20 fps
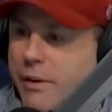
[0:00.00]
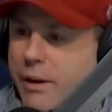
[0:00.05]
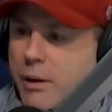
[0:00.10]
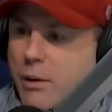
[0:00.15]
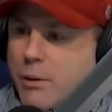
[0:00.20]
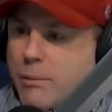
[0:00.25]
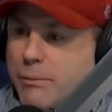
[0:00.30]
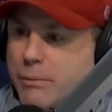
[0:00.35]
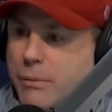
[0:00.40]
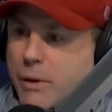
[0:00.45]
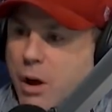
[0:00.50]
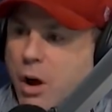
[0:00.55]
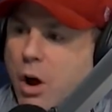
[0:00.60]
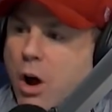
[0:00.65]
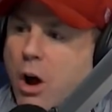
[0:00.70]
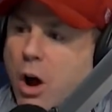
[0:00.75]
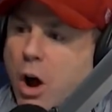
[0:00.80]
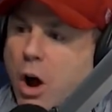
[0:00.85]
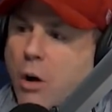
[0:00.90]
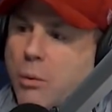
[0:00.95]
the AFL,
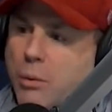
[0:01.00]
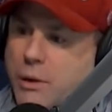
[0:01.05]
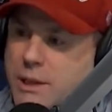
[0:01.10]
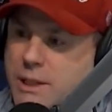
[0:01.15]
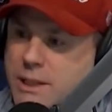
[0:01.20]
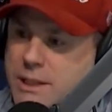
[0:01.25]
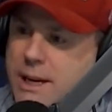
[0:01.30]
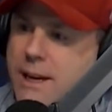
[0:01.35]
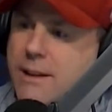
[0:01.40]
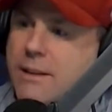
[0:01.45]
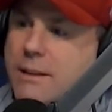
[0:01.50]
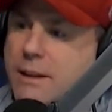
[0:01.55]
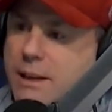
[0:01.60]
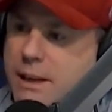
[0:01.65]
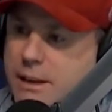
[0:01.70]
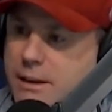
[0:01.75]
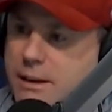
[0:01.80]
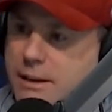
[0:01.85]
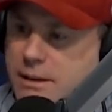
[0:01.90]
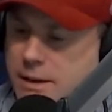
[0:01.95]
I would
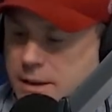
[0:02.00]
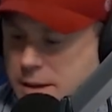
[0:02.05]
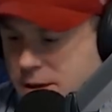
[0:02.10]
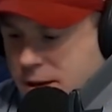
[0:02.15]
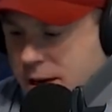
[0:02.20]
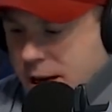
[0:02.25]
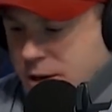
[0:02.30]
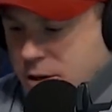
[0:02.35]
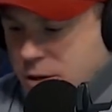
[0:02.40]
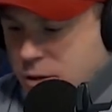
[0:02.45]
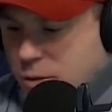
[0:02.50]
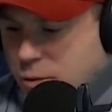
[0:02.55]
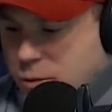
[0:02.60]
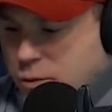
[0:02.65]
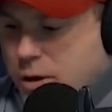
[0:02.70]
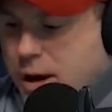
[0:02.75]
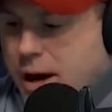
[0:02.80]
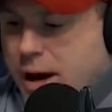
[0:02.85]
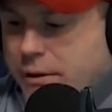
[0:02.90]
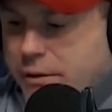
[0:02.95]
set the
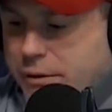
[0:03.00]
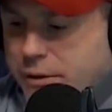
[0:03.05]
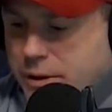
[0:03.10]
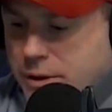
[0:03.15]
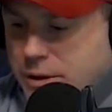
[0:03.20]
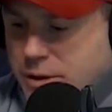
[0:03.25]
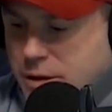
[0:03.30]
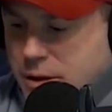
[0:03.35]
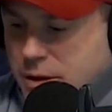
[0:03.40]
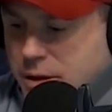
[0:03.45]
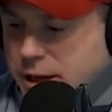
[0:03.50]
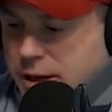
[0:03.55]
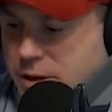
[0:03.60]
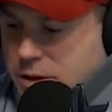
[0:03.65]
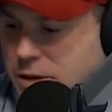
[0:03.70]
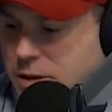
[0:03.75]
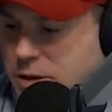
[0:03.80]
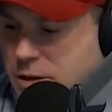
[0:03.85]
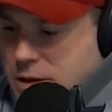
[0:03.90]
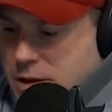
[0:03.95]
national draft
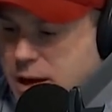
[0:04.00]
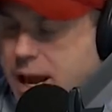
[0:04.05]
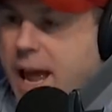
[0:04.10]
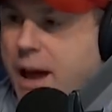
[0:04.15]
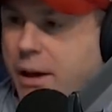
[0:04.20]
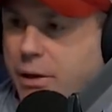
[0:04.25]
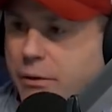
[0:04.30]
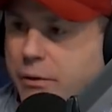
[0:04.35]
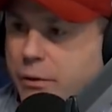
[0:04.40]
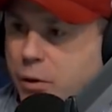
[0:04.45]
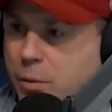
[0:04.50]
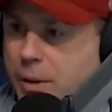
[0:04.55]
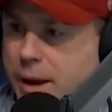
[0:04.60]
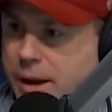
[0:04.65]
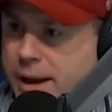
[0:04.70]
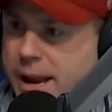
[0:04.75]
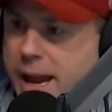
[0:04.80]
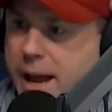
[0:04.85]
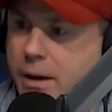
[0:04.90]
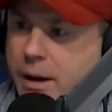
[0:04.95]
selections now, the
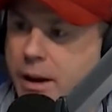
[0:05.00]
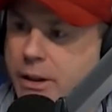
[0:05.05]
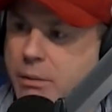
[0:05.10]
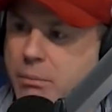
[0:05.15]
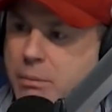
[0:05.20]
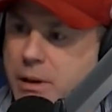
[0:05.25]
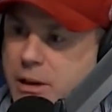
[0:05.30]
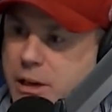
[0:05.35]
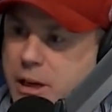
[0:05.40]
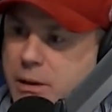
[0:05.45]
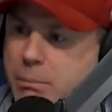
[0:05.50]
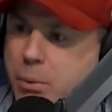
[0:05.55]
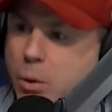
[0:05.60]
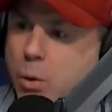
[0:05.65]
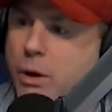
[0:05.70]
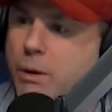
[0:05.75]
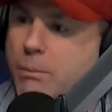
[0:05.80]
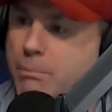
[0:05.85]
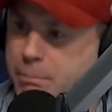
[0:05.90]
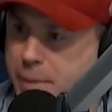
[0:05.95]
format now. At the
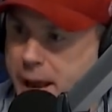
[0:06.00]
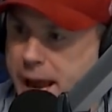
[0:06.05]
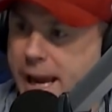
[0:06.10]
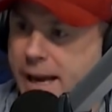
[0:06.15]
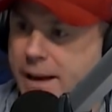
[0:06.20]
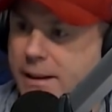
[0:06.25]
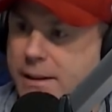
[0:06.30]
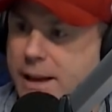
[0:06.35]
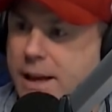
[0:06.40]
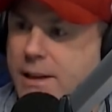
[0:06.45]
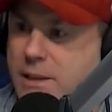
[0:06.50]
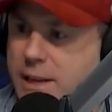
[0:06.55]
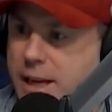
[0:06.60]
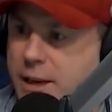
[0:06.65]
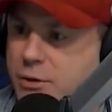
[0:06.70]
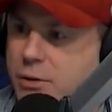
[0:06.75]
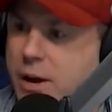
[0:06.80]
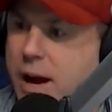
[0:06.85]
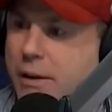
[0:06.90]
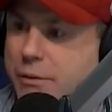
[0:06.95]
mid-year point, bang,
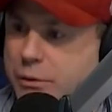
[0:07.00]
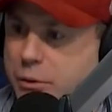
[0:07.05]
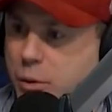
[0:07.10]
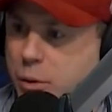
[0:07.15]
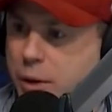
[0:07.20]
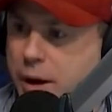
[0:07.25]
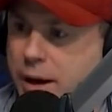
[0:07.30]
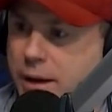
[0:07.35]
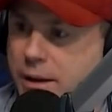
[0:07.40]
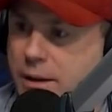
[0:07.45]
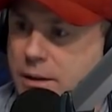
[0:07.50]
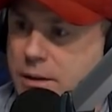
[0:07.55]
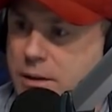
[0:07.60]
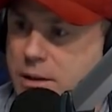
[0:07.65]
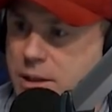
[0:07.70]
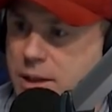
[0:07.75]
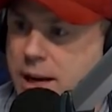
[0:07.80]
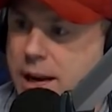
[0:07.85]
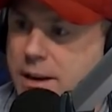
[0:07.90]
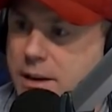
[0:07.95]
that's our draft order,
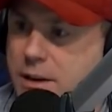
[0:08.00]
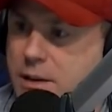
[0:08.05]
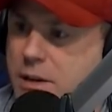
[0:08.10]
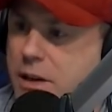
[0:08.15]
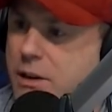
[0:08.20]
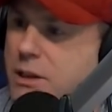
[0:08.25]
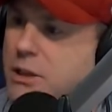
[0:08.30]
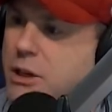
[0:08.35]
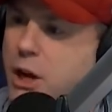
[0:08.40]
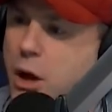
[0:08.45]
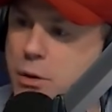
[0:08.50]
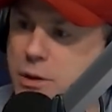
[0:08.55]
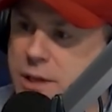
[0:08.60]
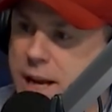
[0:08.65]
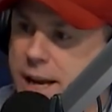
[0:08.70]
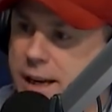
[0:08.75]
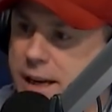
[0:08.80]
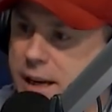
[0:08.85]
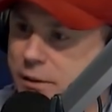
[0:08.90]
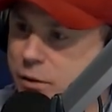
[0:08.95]
set. So there's
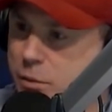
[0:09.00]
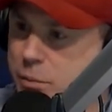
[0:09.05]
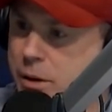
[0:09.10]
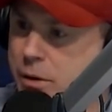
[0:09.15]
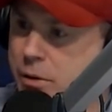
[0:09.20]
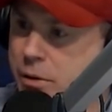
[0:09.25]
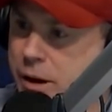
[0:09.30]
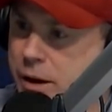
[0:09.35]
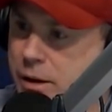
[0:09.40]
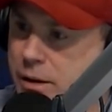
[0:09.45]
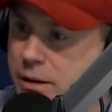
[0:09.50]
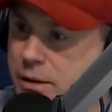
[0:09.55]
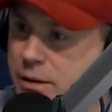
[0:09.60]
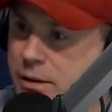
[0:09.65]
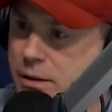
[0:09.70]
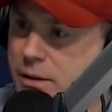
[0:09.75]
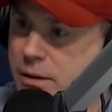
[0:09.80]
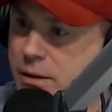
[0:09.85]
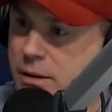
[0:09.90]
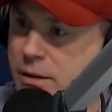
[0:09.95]
no tanking from here on
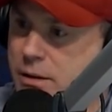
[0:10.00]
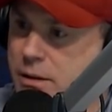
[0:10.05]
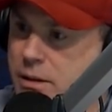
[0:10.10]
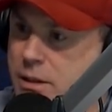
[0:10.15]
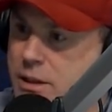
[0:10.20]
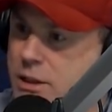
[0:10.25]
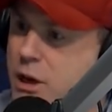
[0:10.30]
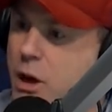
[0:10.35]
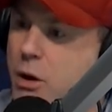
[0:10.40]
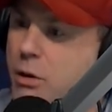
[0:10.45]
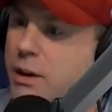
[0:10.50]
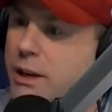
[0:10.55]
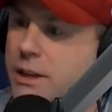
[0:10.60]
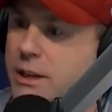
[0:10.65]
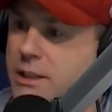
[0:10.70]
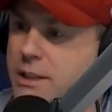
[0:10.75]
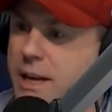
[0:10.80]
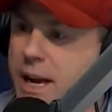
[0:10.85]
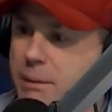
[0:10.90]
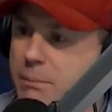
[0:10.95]
in. Yep. There's
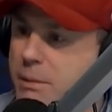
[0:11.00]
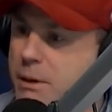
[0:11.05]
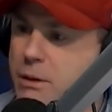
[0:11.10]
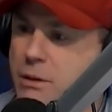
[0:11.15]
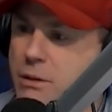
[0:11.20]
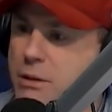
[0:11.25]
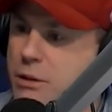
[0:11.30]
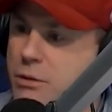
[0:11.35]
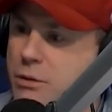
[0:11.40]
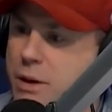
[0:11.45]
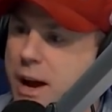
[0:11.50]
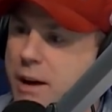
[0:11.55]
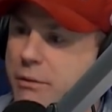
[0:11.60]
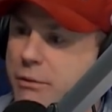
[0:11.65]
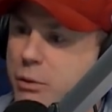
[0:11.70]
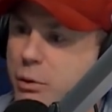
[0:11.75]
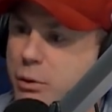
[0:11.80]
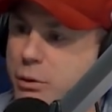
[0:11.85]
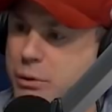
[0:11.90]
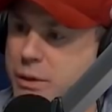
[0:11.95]
no need to tank because the
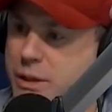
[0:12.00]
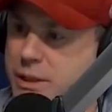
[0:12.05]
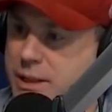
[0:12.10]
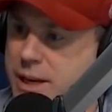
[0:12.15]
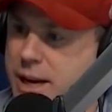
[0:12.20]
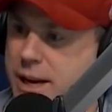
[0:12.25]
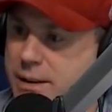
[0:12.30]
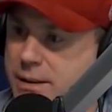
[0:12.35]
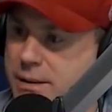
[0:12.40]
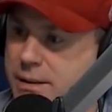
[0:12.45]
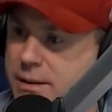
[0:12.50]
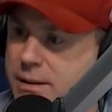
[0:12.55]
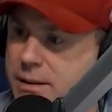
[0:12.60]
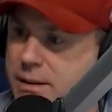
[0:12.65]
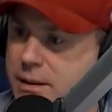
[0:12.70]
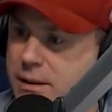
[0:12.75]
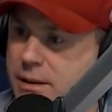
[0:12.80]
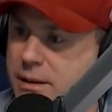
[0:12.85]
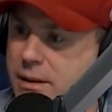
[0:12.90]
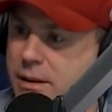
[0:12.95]
draft order is set.